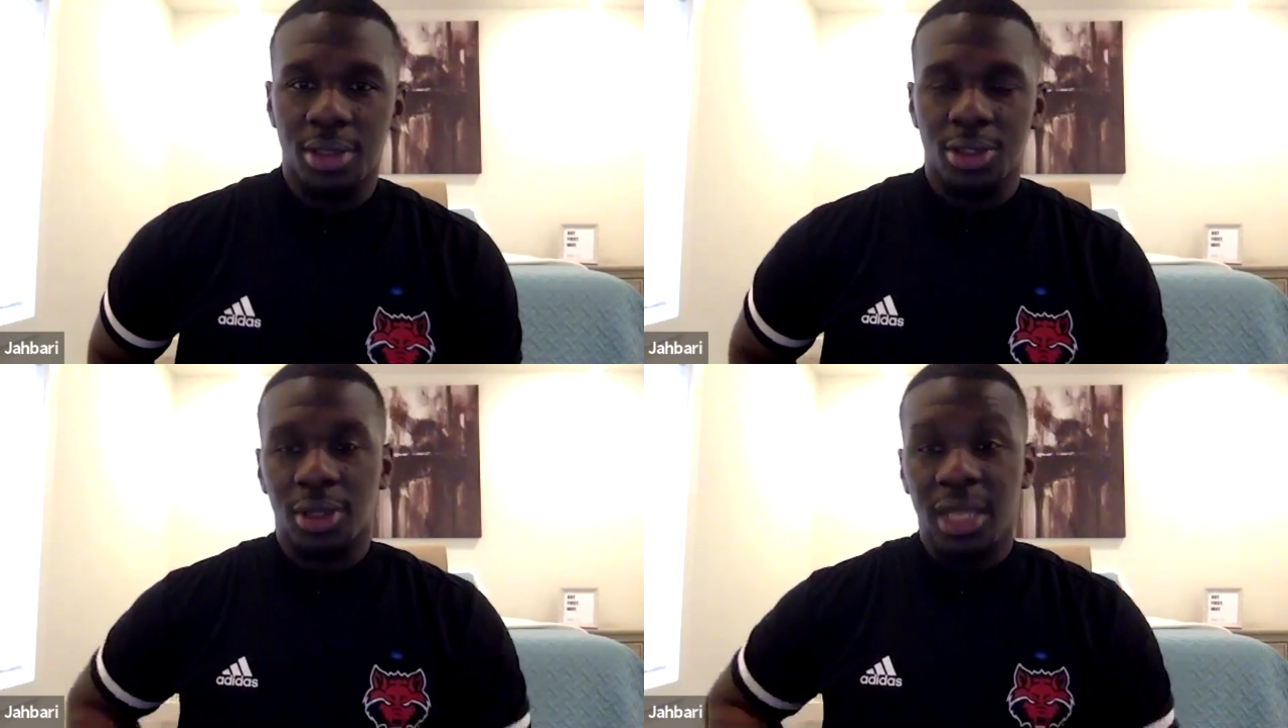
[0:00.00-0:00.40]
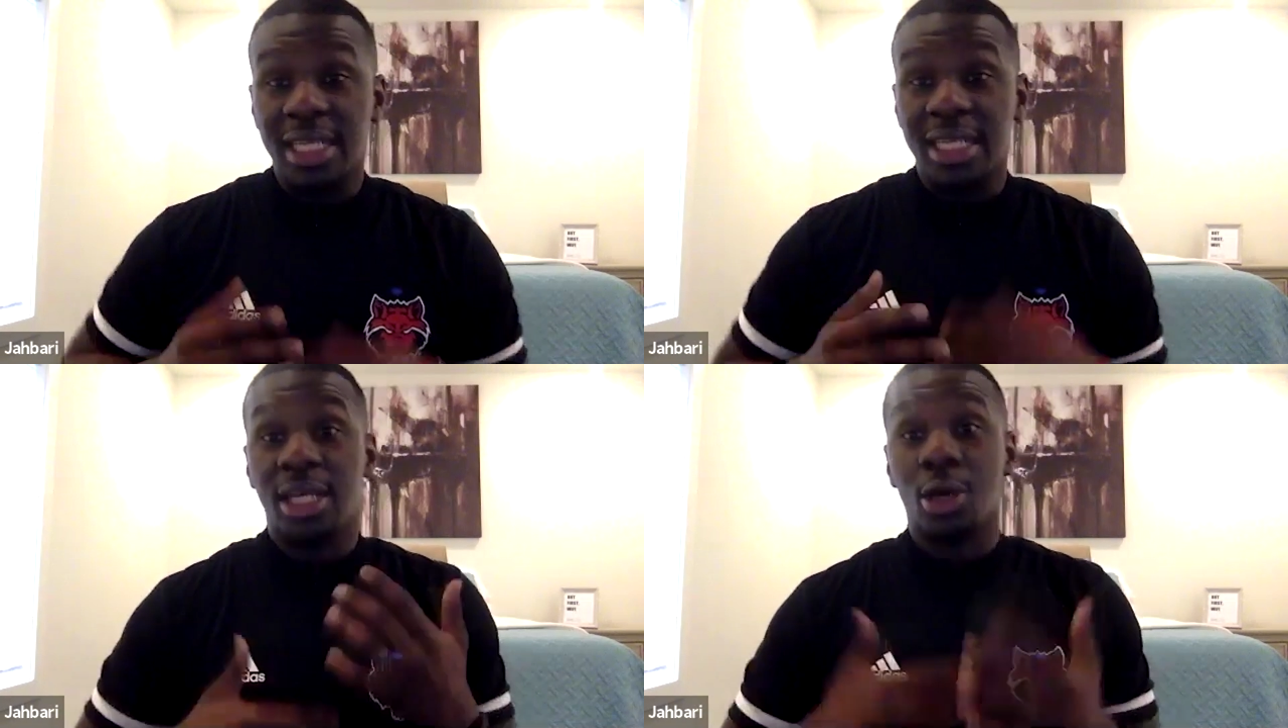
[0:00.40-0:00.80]
And so
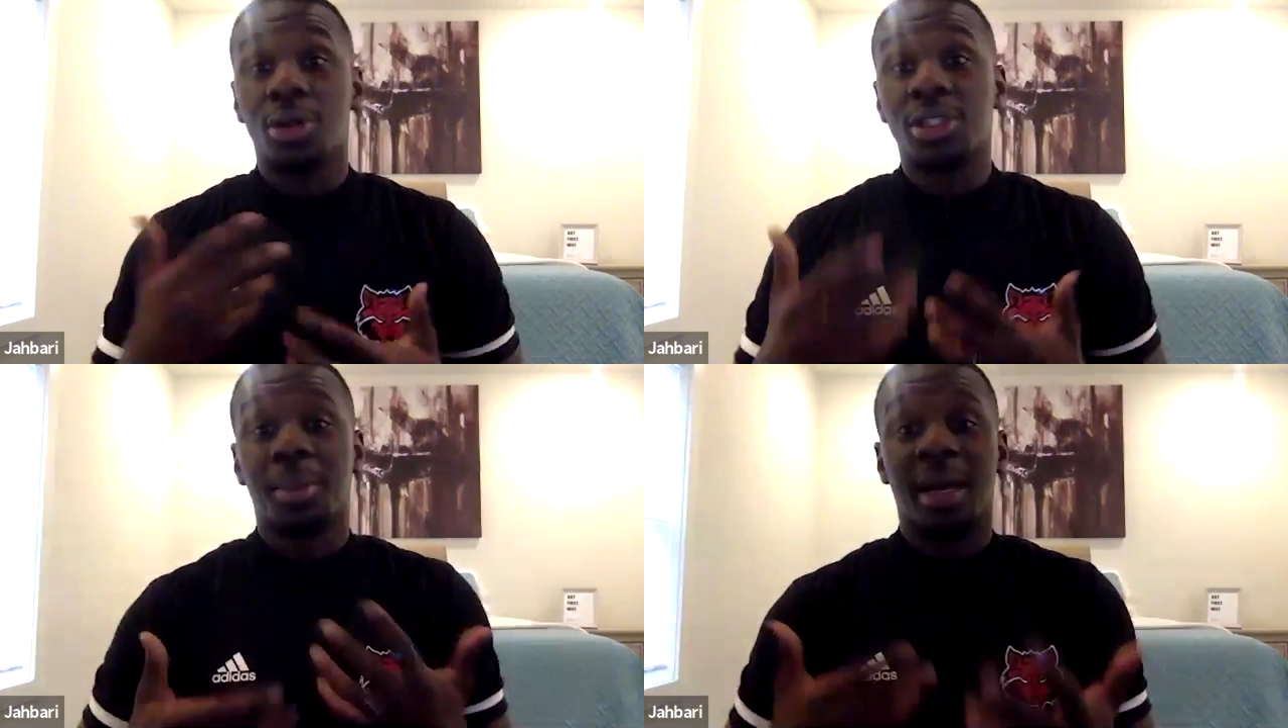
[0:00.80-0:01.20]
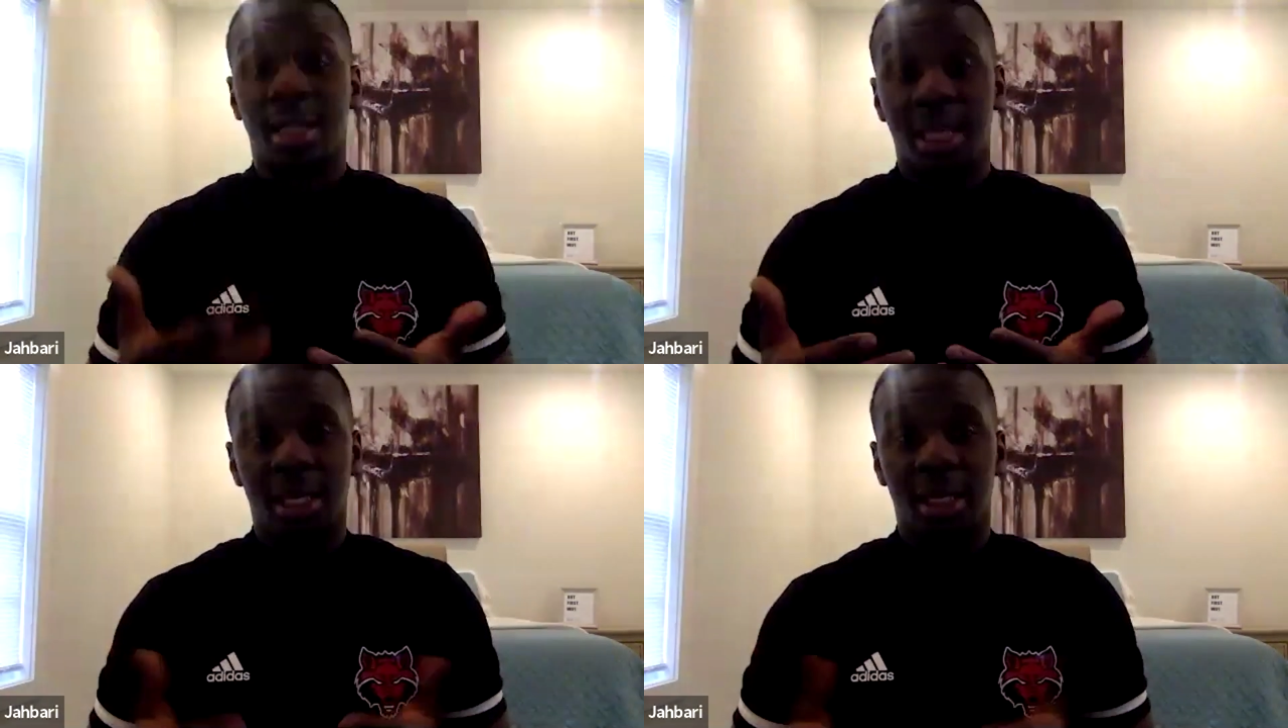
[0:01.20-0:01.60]
that did go into my
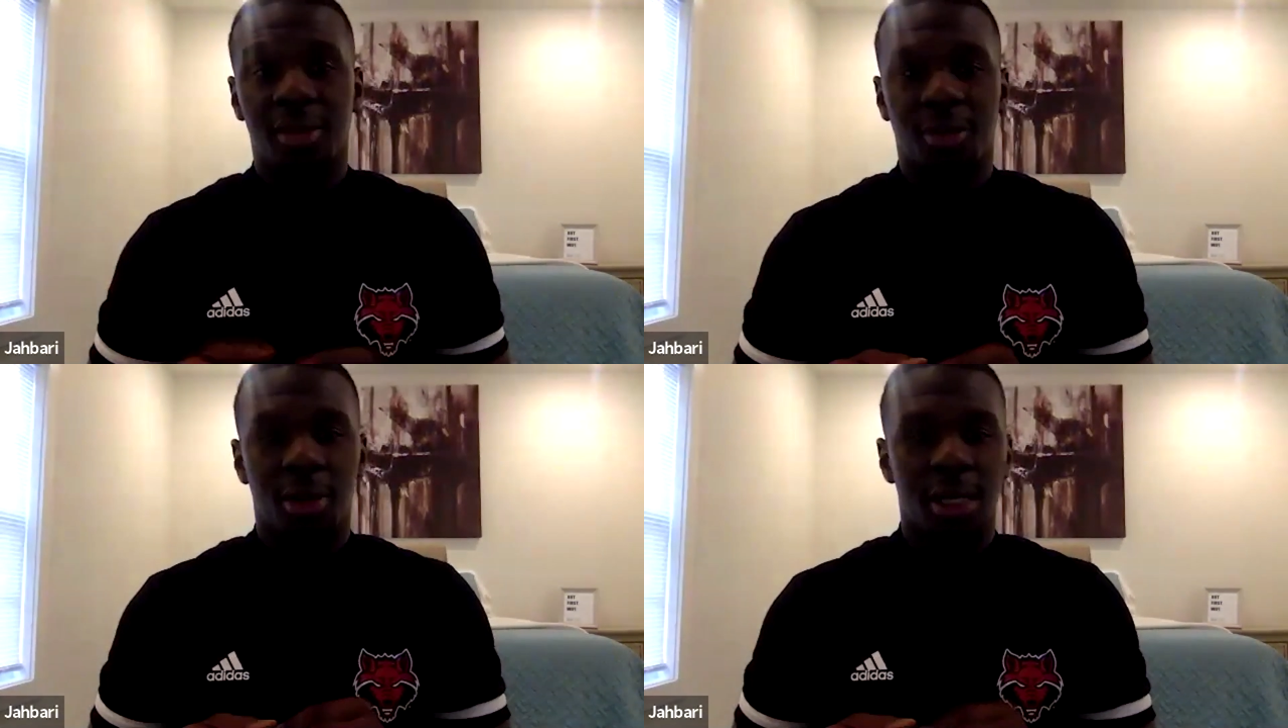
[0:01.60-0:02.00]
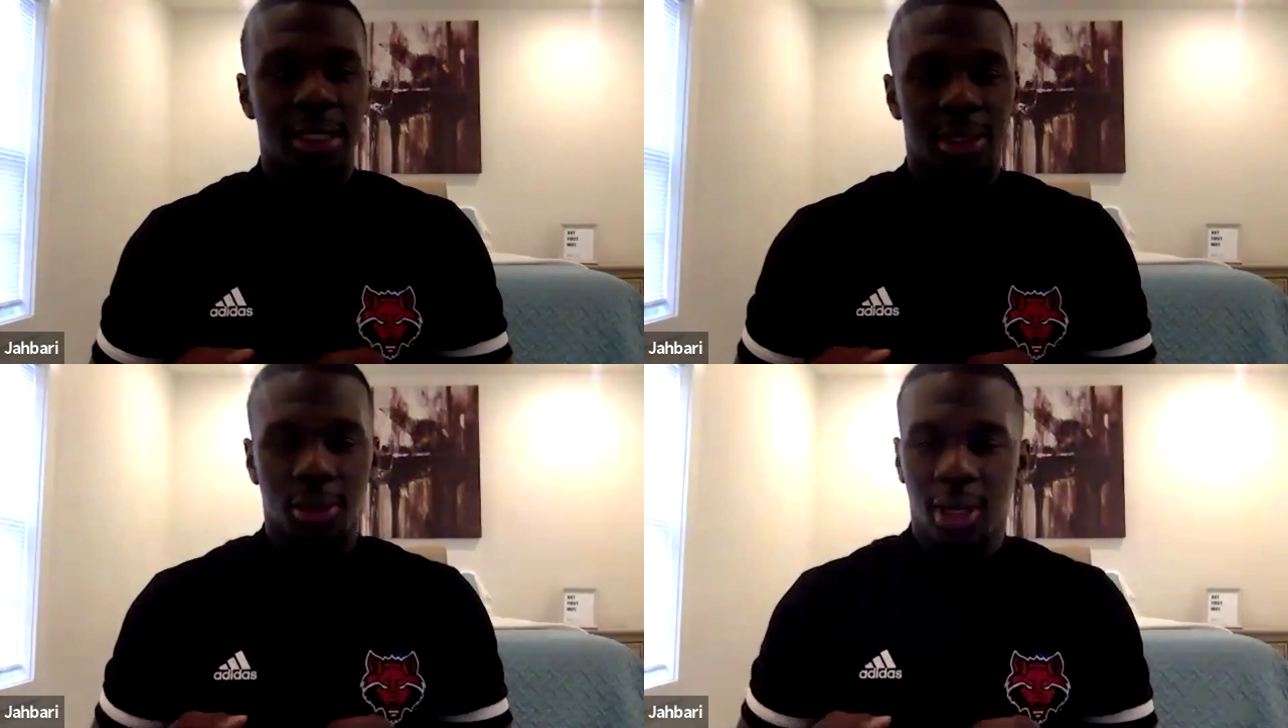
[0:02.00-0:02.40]
thinking as far
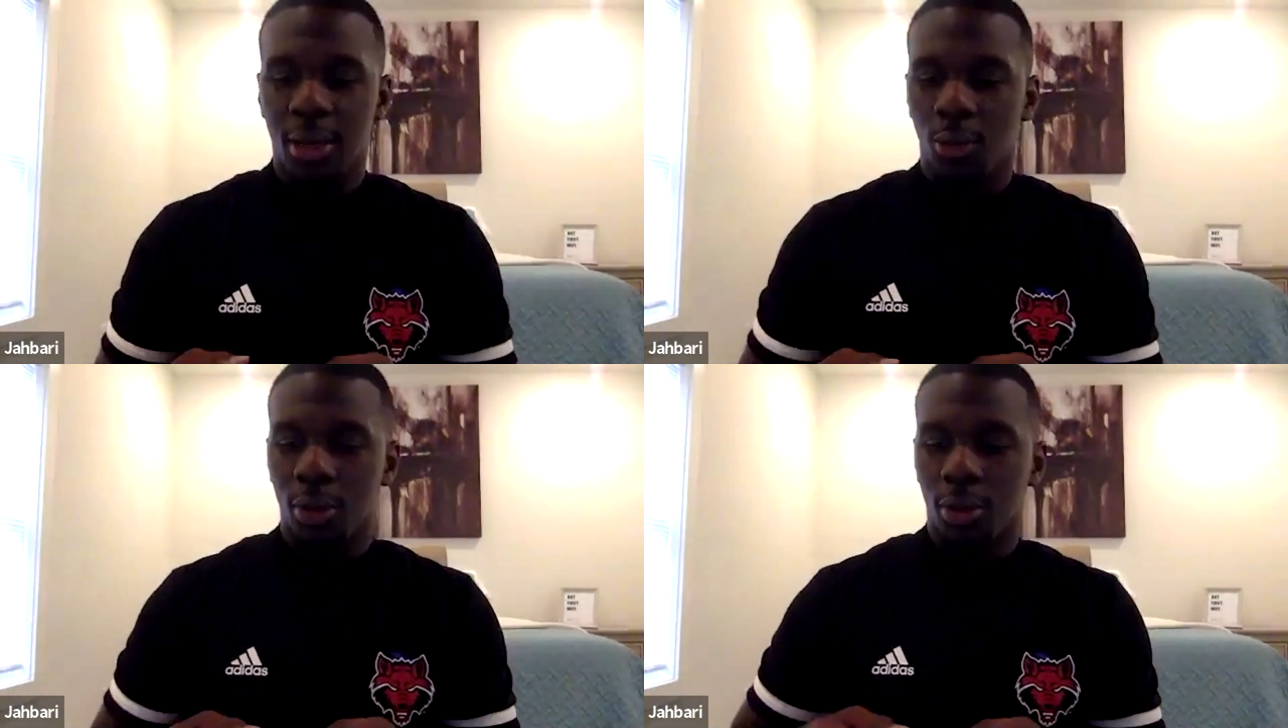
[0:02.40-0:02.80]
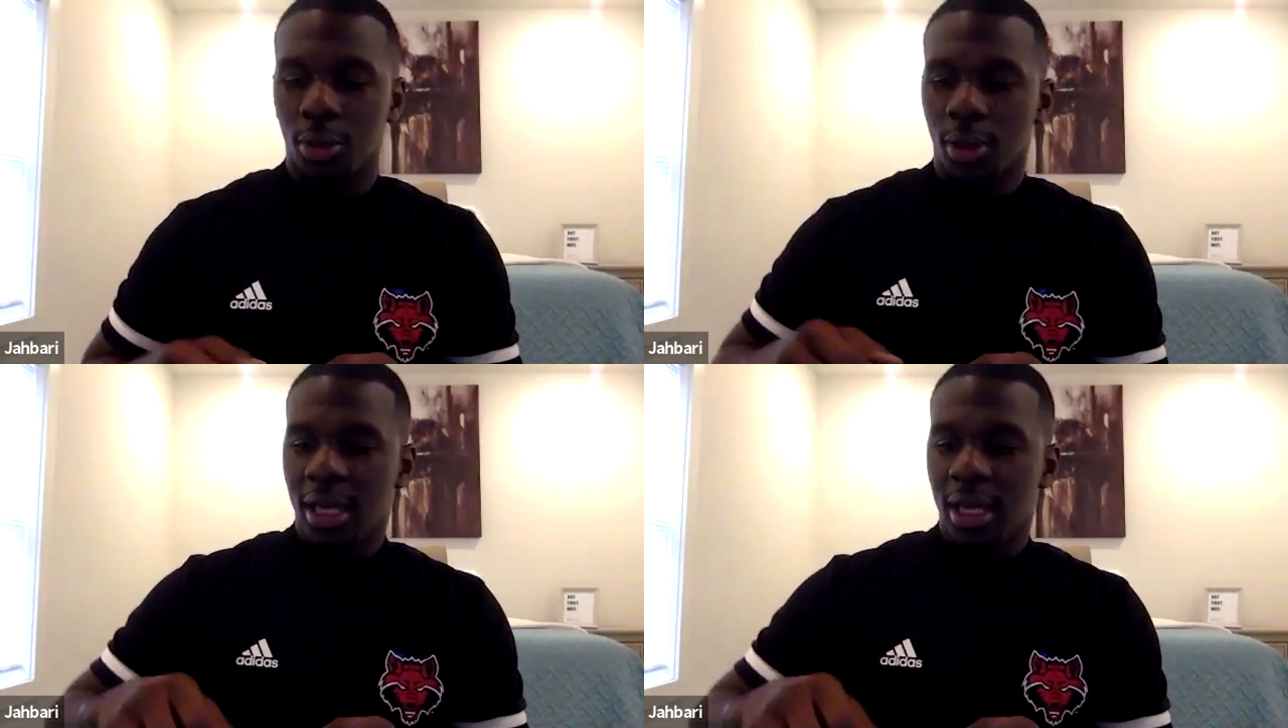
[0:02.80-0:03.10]
as, okay, well,